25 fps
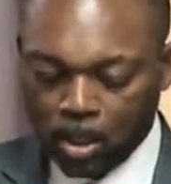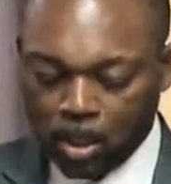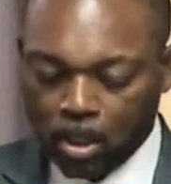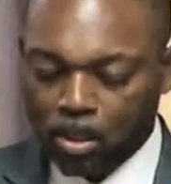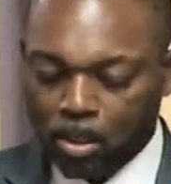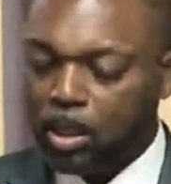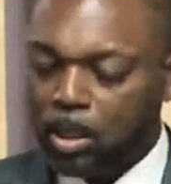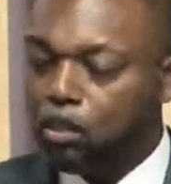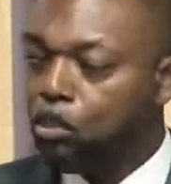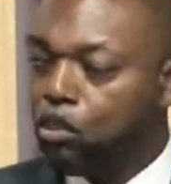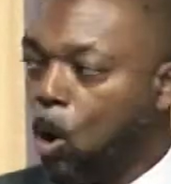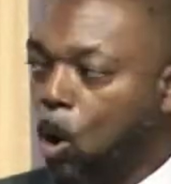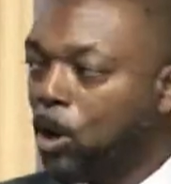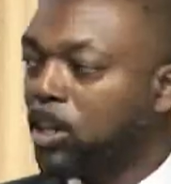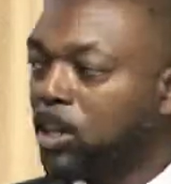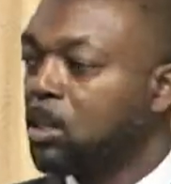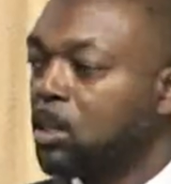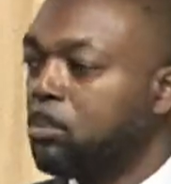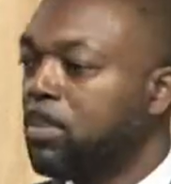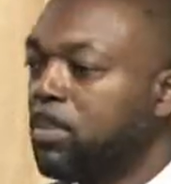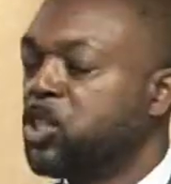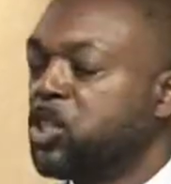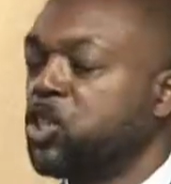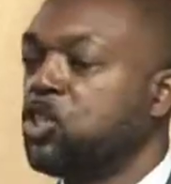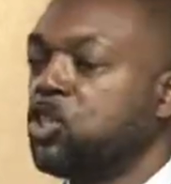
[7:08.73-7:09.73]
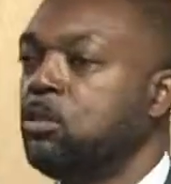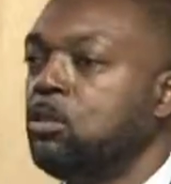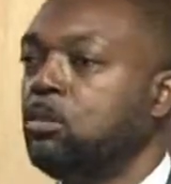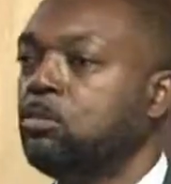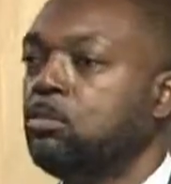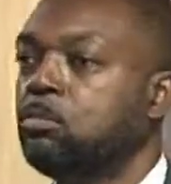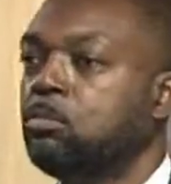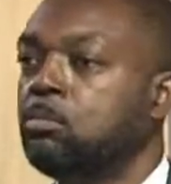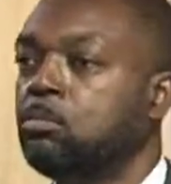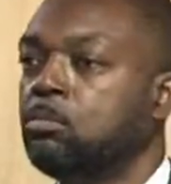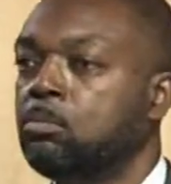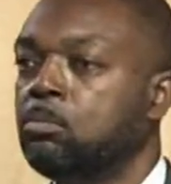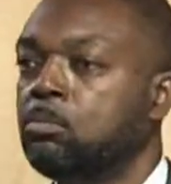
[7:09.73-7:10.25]
The Moyne Commission
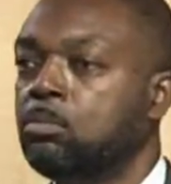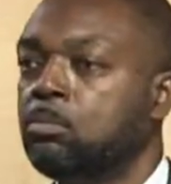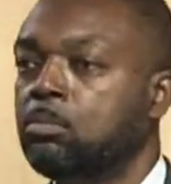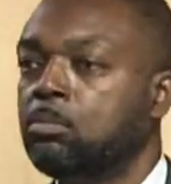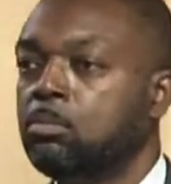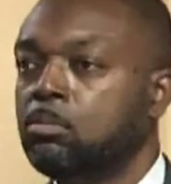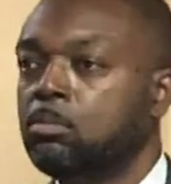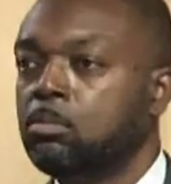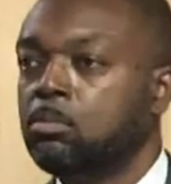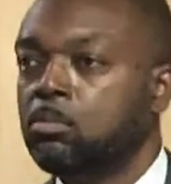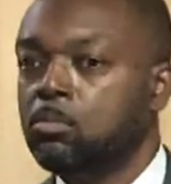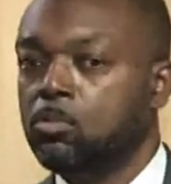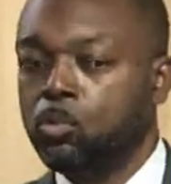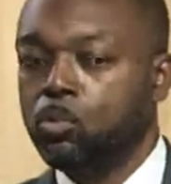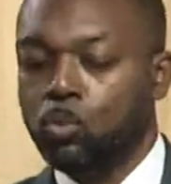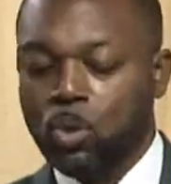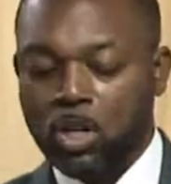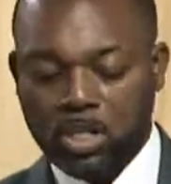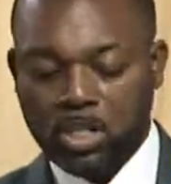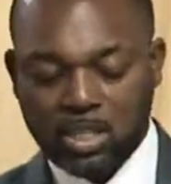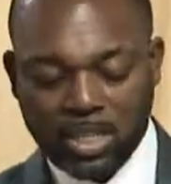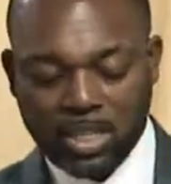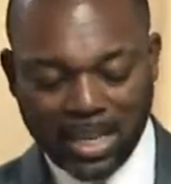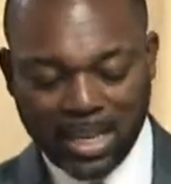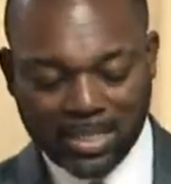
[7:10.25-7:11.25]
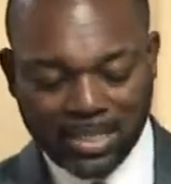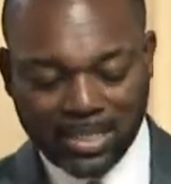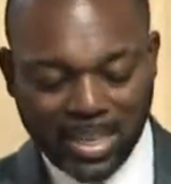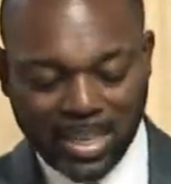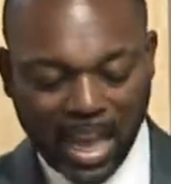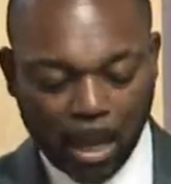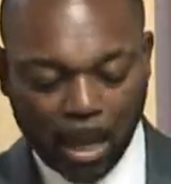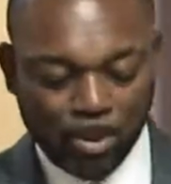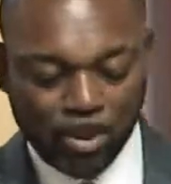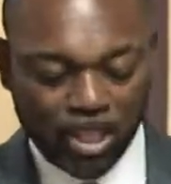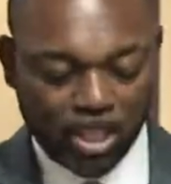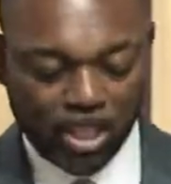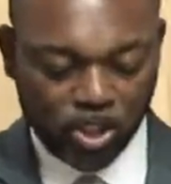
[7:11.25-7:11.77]
was
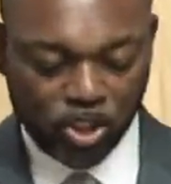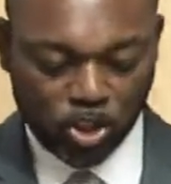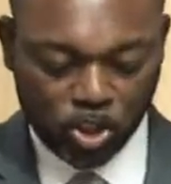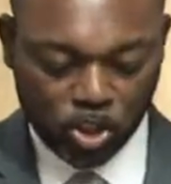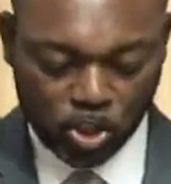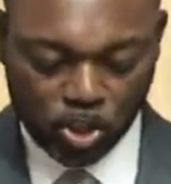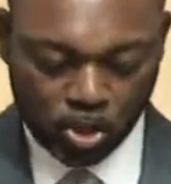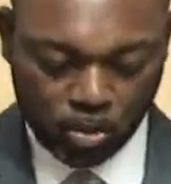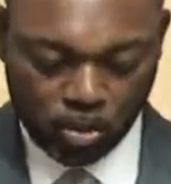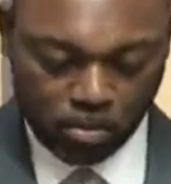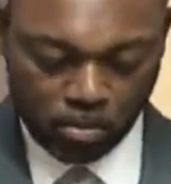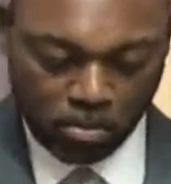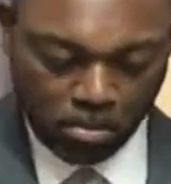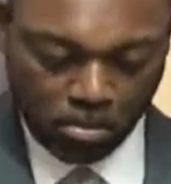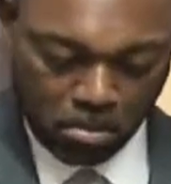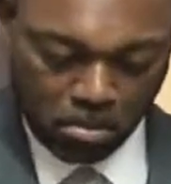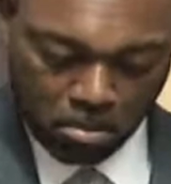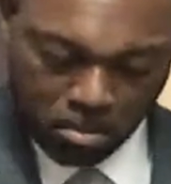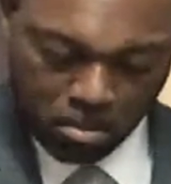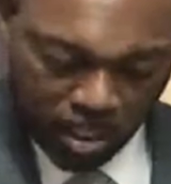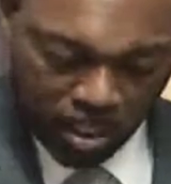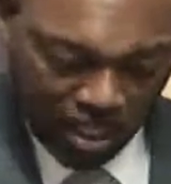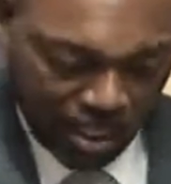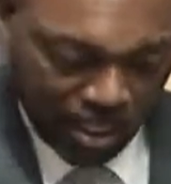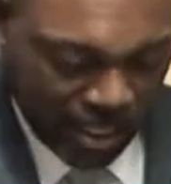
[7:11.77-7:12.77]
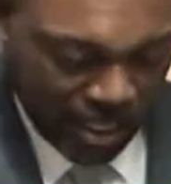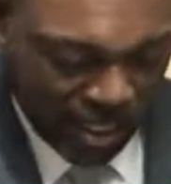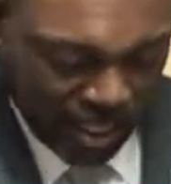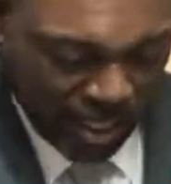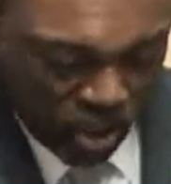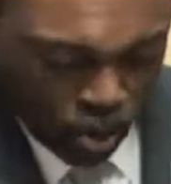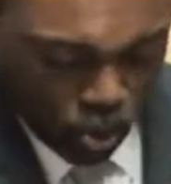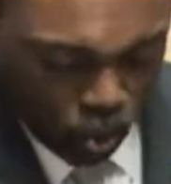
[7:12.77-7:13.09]
established, it did its